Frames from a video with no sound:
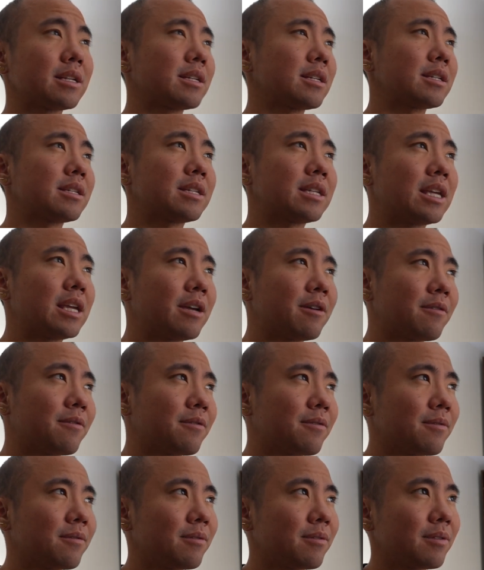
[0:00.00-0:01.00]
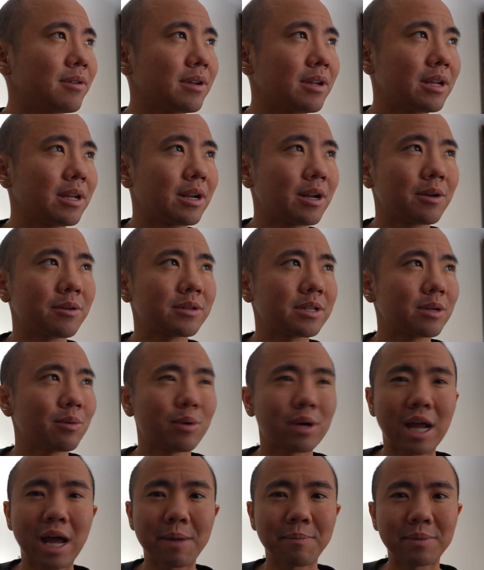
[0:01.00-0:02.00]
if see
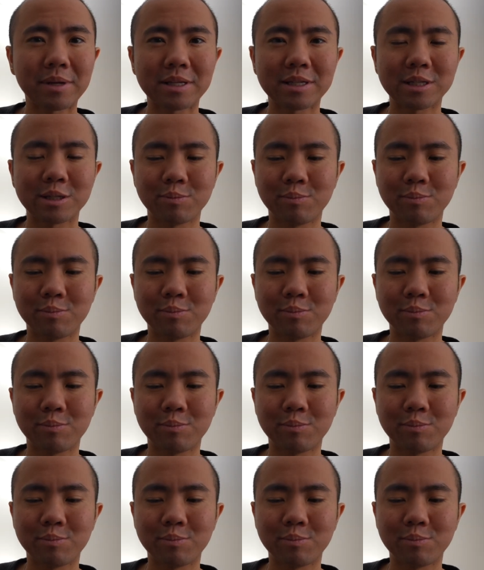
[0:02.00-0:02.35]
what happens.